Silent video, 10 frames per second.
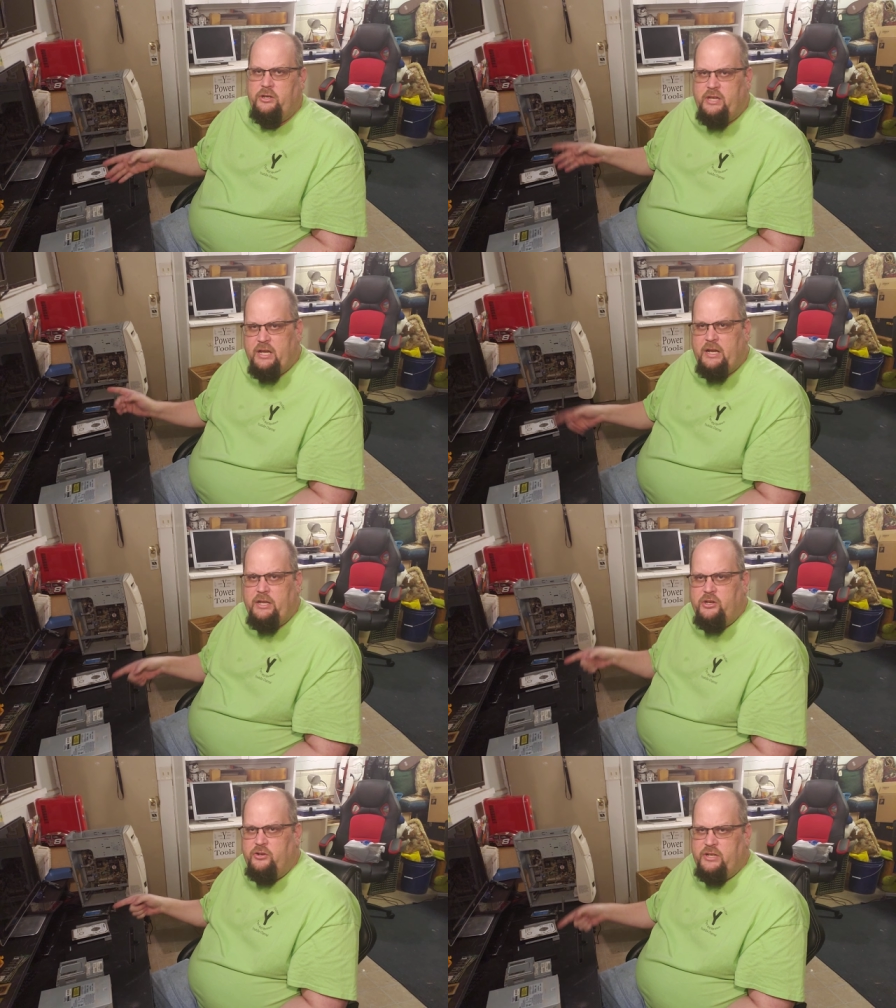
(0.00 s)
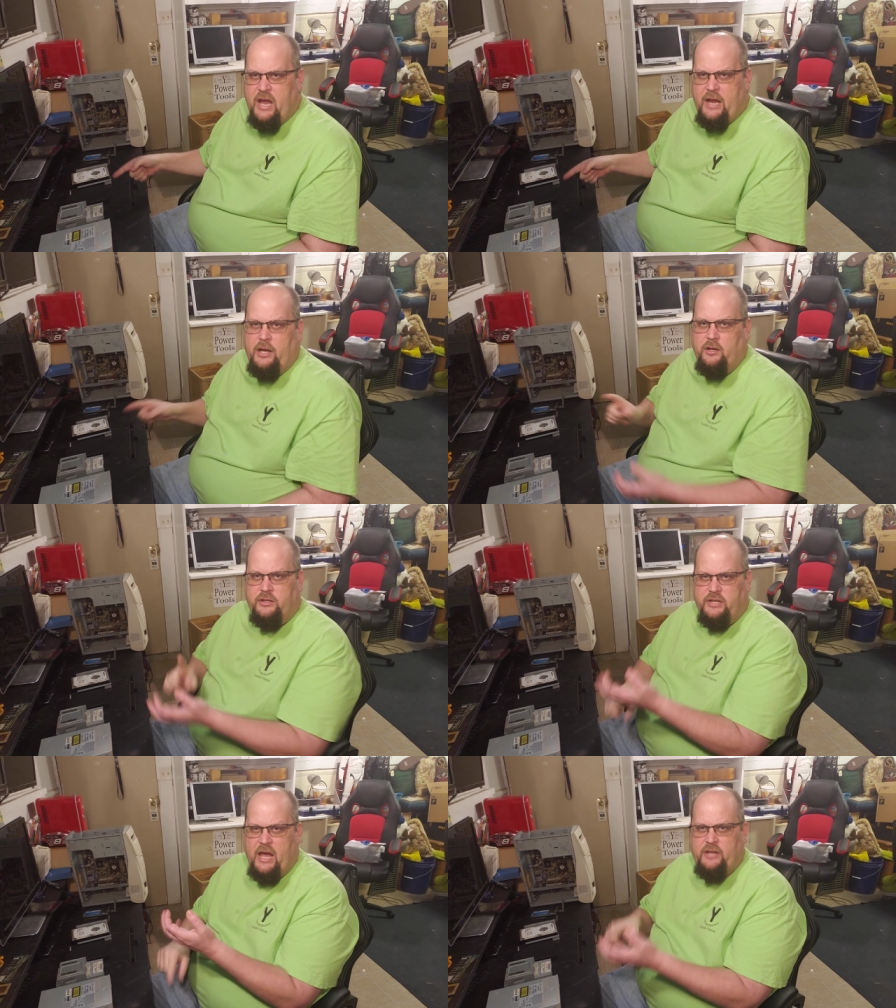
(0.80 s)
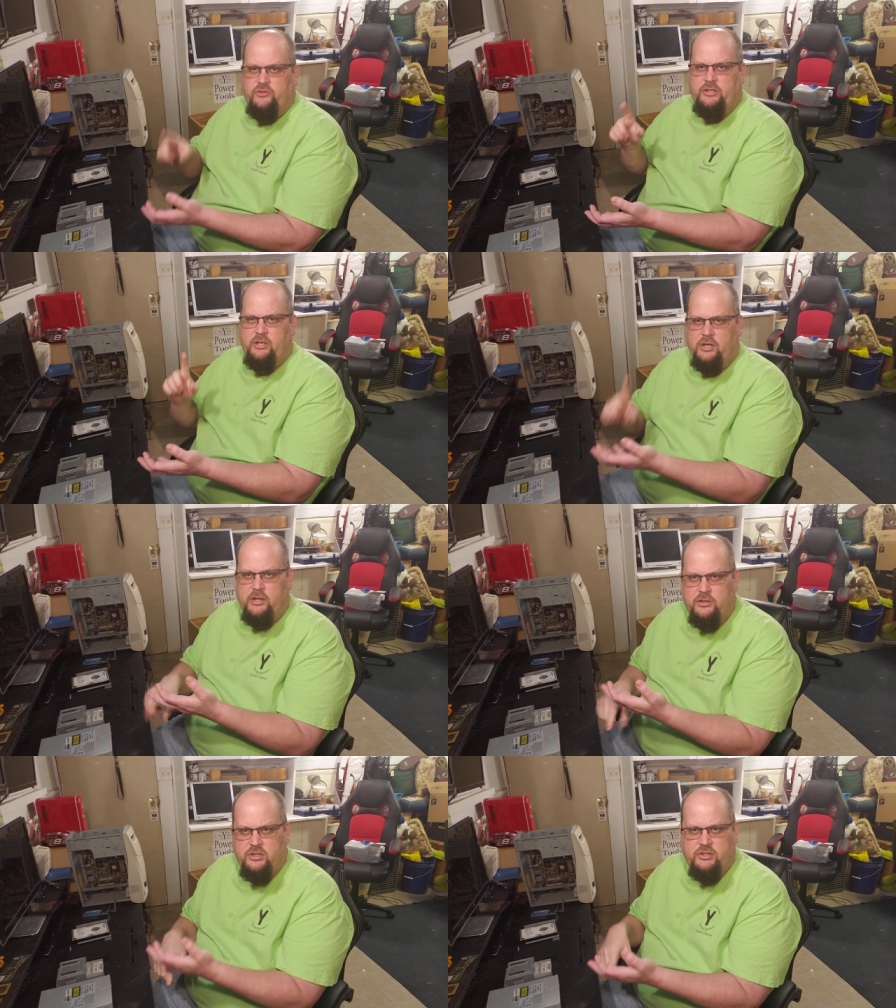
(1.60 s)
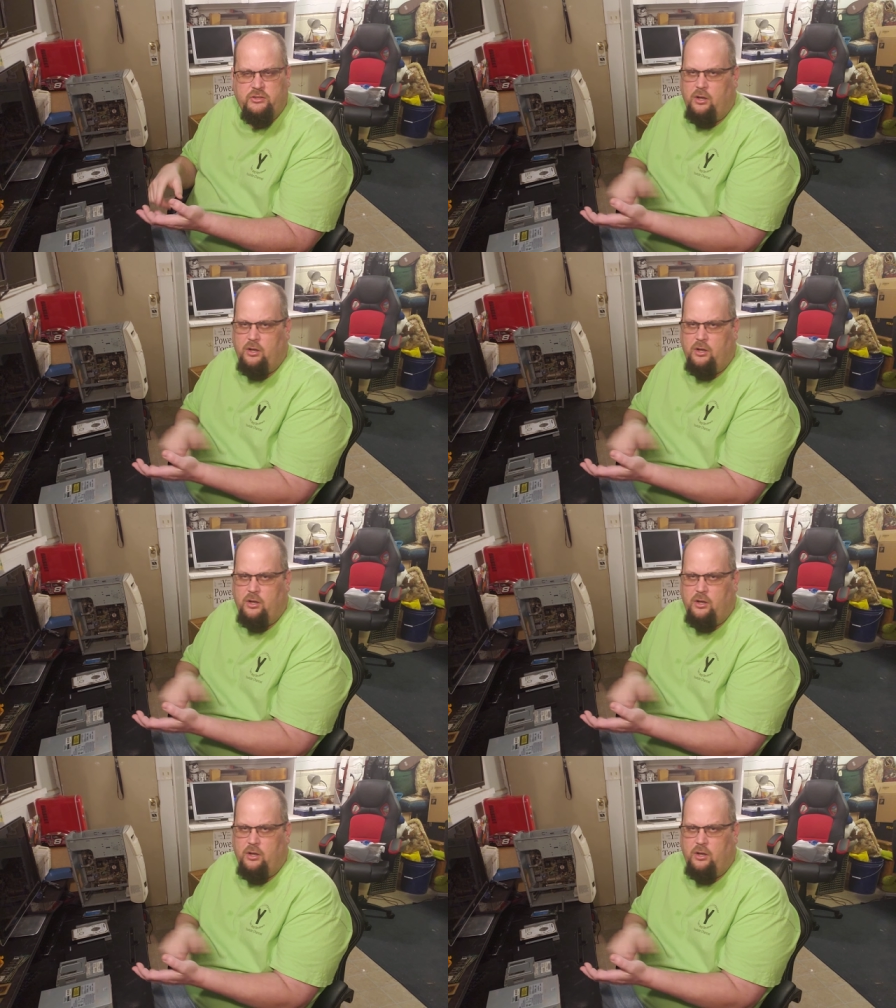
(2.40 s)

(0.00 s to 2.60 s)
you get into your data, tax returns,